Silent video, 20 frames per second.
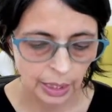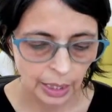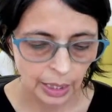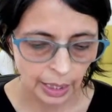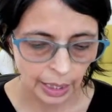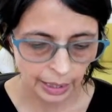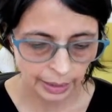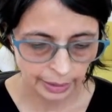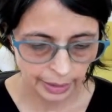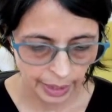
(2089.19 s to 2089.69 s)

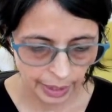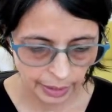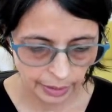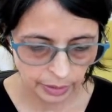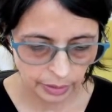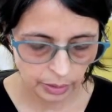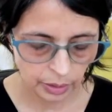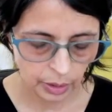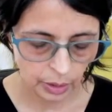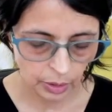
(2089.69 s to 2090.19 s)
And
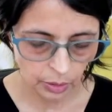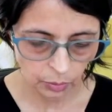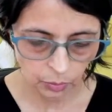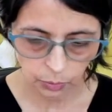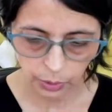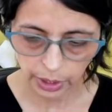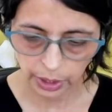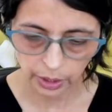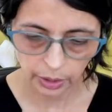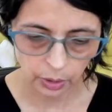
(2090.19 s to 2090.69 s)
then
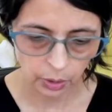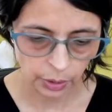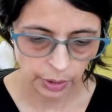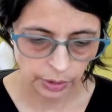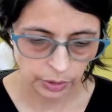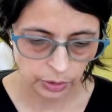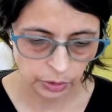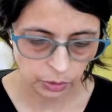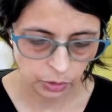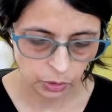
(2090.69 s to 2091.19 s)
we are going
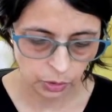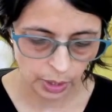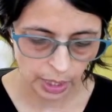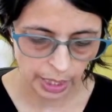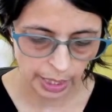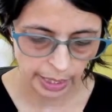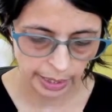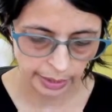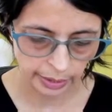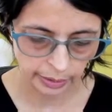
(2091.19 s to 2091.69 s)
to
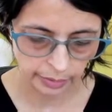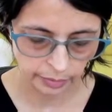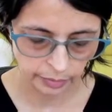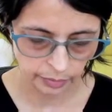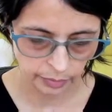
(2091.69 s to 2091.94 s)
try